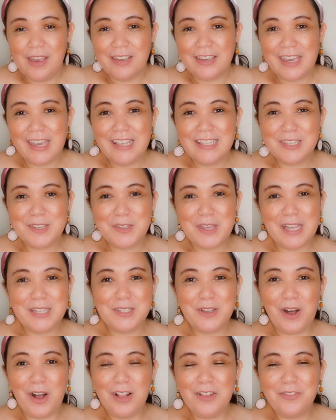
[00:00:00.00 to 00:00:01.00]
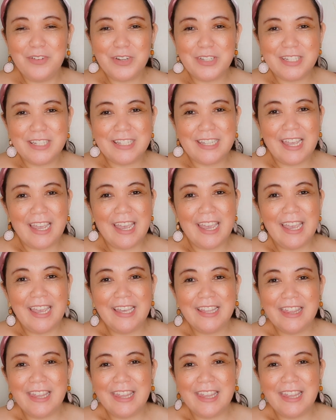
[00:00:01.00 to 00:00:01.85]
Okay, so that's all for today.